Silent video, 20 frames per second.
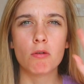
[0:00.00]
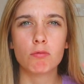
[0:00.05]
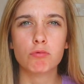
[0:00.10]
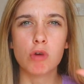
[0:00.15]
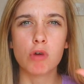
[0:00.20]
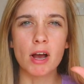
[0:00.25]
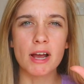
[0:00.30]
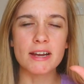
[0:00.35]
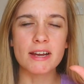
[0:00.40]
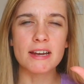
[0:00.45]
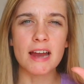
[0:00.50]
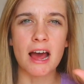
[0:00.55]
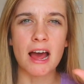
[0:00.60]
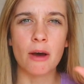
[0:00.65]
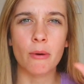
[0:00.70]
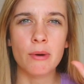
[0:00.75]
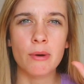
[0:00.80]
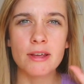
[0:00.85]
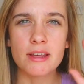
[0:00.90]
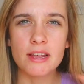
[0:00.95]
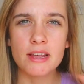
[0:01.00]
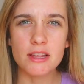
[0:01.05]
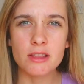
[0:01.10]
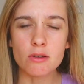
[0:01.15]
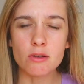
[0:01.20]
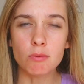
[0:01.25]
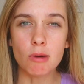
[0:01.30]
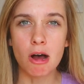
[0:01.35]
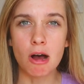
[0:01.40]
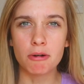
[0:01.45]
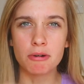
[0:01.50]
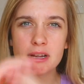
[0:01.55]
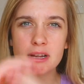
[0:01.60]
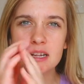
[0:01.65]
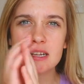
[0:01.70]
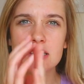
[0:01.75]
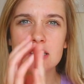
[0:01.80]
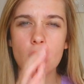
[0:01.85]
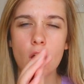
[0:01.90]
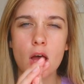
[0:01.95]
right now in the world
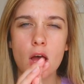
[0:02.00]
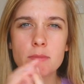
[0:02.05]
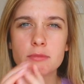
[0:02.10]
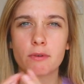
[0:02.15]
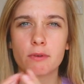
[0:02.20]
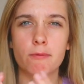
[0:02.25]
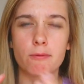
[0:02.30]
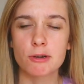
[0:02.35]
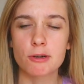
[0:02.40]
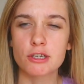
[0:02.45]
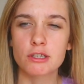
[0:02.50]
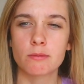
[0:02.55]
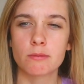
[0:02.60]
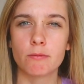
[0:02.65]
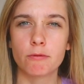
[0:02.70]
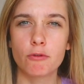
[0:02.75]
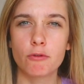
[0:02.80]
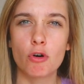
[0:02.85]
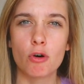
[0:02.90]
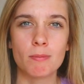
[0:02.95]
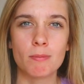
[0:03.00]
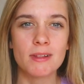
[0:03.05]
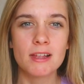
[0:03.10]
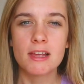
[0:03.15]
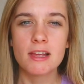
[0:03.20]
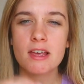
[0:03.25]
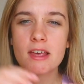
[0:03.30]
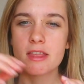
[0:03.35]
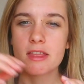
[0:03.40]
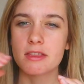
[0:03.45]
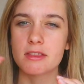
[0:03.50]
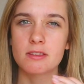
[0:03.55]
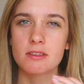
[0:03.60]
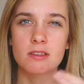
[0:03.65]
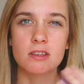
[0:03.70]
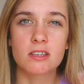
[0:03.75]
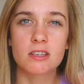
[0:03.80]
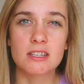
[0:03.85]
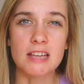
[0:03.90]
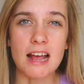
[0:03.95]
in terms of recent form.
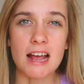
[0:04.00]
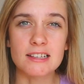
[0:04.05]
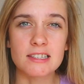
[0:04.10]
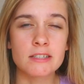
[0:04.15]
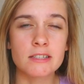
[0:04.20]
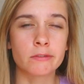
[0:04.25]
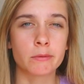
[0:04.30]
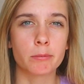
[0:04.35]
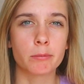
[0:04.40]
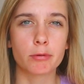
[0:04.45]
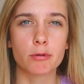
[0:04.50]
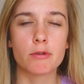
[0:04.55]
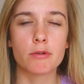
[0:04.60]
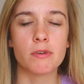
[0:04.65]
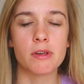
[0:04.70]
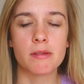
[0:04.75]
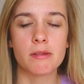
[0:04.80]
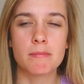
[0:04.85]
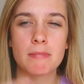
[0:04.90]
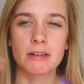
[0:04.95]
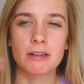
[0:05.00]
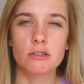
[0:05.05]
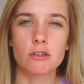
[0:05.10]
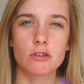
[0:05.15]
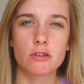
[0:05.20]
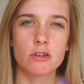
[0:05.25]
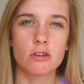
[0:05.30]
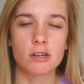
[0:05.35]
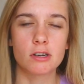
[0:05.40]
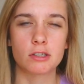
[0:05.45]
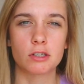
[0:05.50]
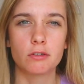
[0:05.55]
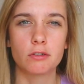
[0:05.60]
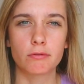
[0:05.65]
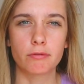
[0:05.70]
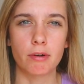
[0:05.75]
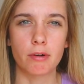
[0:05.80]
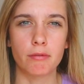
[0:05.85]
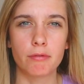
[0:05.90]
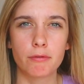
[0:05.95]
The stats even prove it. Manchester United's
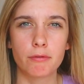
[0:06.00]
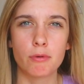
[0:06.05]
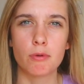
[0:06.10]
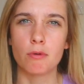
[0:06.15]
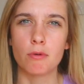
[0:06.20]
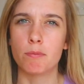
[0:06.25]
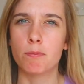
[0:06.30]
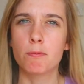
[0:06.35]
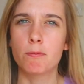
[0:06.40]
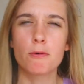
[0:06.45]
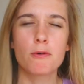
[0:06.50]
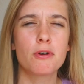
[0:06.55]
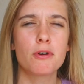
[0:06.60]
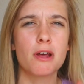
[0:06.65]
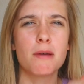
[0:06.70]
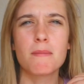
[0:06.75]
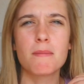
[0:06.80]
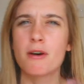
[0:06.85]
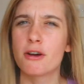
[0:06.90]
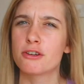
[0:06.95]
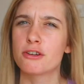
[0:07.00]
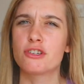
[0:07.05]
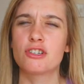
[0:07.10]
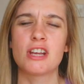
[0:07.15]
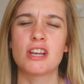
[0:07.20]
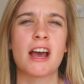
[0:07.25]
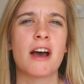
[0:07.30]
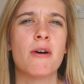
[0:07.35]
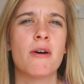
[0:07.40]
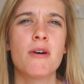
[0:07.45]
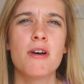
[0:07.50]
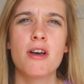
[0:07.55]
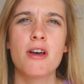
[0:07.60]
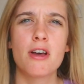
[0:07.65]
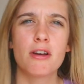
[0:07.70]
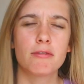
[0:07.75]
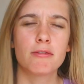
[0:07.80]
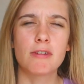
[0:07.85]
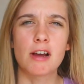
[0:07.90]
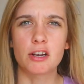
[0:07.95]
front four of Bruno, Martial,
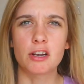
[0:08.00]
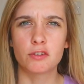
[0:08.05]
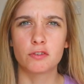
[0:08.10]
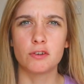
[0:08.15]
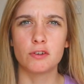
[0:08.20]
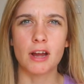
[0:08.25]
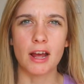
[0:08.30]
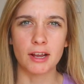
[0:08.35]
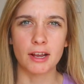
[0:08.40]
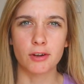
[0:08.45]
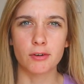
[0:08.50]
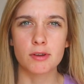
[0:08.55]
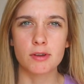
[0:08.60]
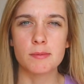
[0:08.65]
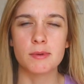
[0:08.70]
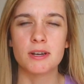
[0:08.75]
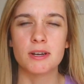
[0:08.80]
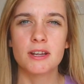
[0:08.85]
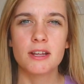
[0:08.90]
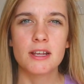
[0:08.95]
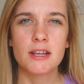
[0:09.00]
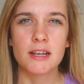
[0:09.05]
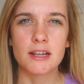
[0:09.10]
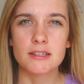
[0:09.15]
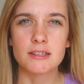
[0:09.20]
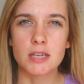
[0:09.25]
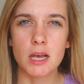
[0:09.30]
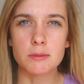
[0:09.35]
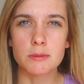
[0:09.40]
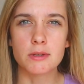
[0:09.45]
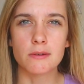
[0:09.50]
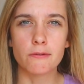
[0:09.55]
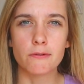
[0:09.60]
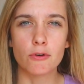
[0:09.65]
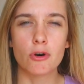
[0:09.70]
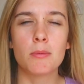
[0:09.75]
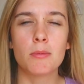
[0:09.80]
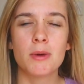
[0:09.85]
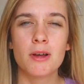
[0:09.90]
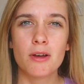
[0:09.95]
Rashford and Greenwood in terms of
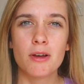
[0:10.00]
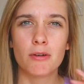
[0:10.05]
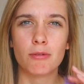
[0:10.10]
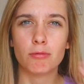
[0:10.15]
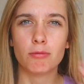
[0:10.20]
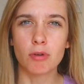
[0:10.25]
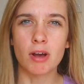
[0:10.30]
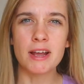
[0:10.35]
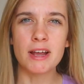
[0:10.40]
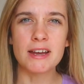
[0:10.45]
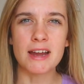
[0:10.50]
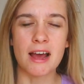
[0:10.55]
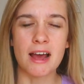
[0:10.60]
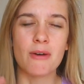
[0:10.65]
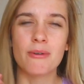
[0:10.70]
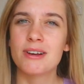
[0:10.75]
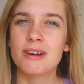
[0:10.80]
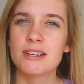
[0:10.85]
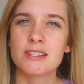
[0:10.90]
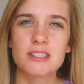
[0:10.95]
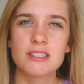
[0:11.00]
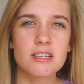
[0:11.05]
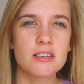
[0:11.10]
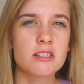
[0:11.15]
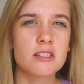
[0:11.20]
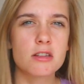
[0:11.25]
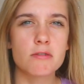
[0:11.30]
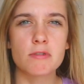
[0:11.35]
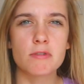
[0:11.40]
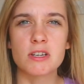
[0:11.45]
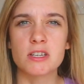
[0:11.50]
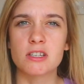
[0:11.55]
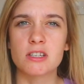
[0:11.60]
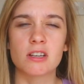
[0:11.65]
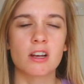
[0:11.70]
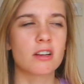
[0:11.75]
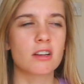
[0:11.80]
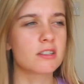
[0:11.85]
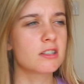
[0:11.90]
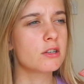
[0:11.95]
form right now since the
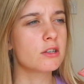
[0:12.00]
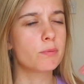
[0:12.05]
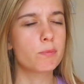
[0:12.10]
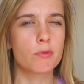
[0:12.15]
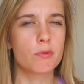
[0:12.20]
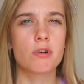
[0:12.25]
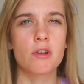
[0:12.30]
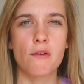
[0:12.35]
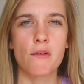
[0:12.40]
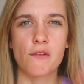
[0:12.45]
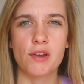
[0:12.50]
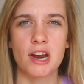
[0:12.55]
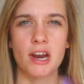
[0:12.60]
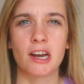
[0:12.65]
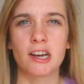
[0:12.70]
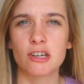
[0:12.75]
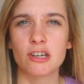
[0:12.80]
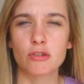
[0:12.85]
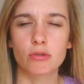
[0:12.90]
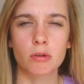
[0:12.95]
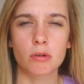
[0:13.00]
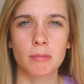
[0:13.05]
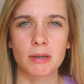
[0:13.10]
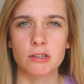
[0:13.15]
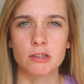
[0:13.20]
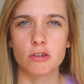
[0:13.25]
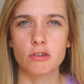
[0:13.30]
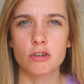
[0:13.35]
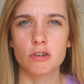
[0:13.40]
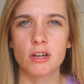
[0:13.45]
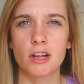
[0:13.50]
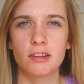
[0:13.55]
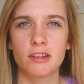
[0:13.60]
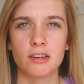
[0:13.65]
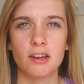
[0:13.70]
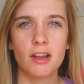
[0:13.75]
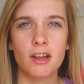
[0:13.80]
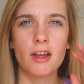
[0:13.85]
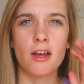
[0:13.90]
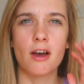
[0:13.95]
restart, since Bruno Fernandes joined Manchester
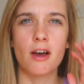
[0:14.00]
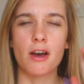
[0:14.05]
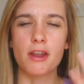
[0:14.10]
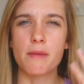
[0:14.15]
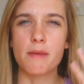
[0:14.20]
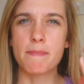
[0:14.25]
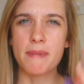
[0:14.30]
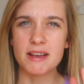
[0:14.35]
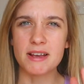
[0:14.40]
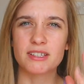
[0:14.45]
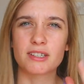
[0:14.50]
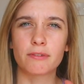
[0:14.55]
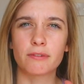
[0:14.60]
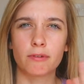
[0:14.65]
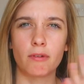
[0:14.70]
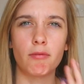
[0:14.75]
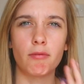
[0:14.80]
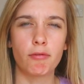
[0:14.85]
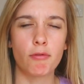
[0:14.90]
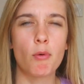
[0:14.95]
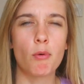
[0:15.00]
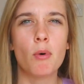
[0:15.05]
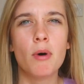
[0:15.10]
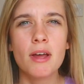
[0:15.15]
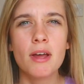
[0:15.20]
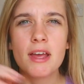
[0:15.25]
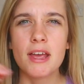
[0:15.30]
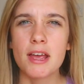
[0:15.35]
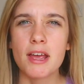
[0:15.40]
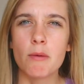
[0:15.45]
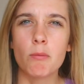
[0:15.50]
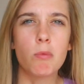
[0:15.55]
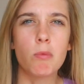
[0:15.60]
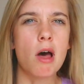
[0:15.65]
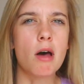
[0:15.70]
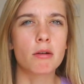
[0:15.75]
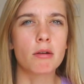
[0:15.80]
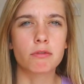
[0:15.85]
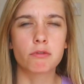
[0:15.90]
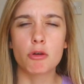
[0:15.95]
United, are the best front four in
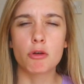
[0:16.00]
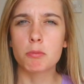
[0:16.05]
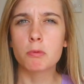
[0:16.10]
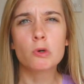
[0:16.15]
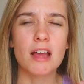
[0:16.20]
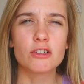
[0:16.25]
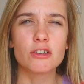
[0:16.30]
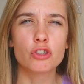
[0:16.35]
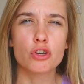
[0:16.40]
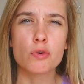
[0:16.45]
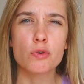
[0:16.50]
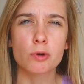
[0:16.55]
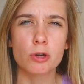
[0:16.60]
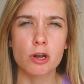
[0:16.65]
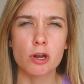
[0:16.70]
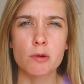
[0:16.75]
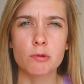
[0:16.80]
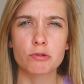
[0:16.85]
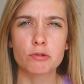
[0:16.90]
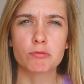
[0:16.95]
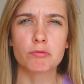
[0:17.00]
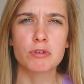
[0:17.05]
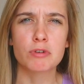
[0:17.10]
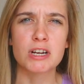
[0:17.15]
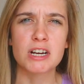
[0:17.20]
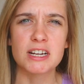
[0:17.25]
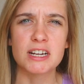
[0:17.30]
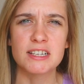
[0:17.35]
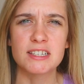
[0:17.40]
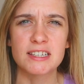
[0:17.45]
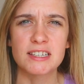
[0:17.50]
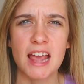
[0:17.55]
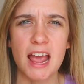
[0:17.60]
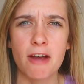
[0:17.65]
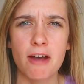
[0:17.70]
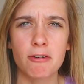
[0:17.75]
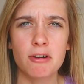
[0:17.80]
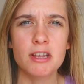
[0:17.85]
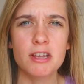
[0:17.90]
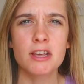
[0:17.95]
world football. And do you want to know what's really
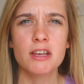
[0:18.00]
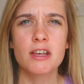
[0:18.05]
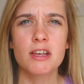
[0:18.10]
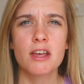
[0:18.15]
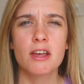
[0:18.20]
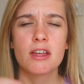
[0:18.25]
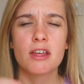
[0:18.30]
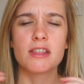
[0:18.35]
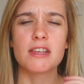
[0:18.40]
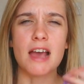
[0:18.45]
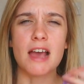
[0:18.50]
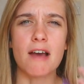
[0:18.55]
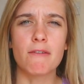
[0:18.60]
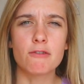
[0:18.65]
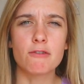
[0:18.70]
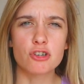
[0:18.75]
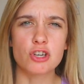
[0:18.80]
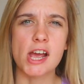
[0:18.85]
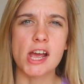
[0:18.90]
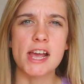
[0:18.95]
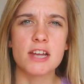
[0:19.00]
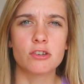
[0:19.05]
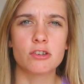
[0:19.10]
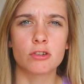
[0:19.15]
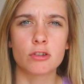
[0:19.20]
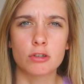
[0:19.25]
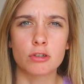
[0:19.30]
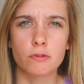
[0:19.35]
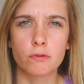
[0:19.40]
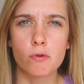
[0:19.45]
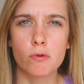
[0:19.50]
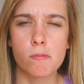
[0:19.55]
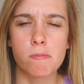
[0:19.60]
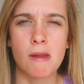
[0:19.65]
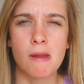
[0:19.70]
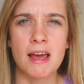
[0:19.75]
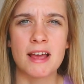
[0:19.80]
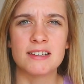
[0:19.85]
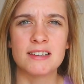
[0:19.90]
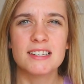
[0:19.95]
scary? The average age of those four
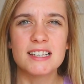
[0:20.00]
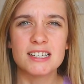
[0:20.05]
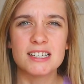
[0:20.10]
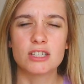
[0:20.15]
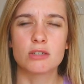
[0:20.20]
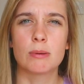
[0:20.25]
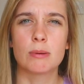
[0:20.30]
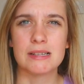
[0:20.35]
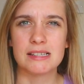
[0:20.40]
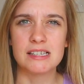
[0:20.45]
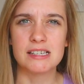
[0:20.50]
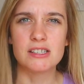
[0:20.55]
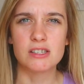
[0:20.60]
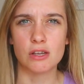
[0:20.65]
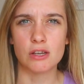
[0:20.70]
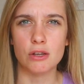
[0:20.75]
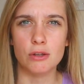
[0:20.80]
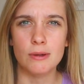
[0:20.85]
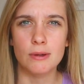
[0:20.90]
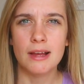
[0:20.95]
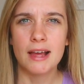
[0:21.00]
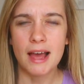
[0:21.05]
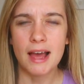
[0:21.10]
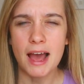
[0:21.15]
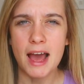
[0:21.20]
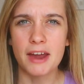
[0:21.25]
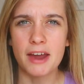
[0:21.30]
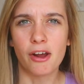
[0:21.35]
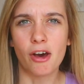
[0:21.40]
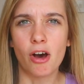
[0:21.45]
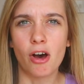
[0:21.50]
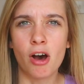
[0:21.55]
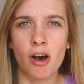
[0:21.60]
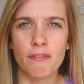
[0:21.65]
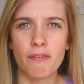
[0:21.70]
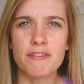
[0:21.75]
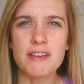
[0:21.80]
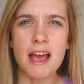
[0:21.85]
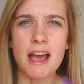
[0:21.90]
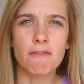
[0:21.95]
players is 22 and a
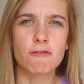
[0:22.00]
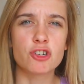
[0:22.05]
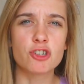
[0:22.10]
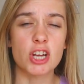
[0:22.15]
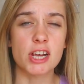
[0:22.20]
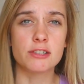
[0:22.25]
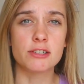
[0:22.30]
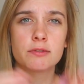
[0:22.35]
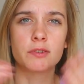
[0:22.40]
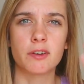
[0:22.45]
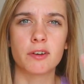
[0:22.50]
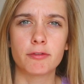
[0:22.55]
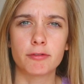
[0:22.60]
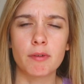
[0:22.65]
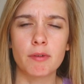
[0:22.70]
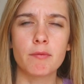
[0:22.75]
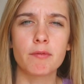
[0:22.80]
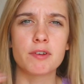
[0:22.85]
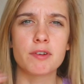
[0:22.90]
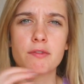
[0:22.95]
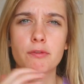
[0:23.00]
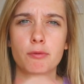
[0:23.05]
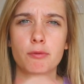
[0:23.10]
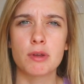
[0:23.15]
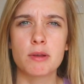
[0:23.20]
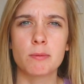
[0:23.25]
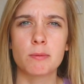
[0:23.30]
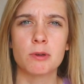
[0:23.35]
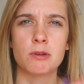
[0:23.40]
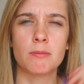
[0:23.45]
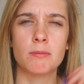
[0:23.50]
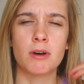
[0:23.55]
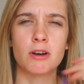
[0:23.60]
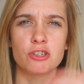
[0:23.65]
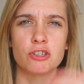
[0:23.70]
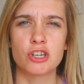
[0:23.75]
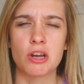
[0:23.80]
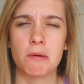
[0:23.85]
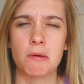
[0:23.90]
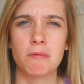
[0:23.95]
half. The average age of our front three of Greenwood,
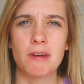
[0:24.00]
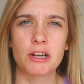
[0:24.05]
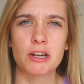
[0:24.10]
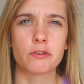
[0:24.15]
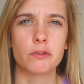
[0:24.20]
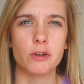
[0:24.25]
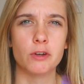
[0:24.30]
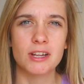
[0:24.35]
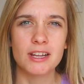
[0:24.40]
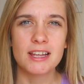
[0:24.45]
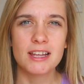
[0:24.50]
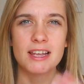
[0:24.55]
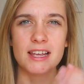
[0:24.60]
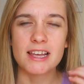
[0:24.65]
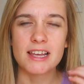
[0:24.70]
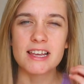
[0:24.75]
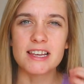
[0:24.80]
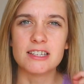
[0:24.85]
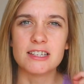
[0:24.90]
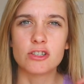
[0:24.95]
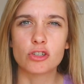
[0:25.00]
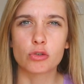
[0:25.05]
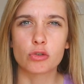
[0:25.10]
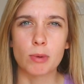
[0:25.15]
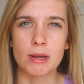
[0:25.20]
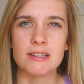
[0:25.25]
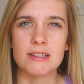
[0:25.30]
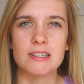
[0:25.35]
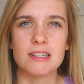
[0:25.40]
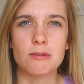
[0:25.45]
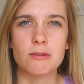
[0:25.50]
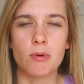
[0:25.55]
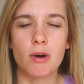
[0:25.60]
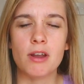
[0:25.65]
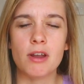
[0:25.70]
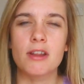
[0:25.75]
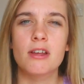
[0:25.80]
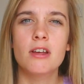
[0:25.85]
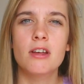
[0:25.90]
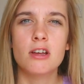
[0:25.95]
Martial and Rashford is
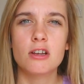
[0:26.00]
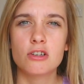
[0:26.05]
21.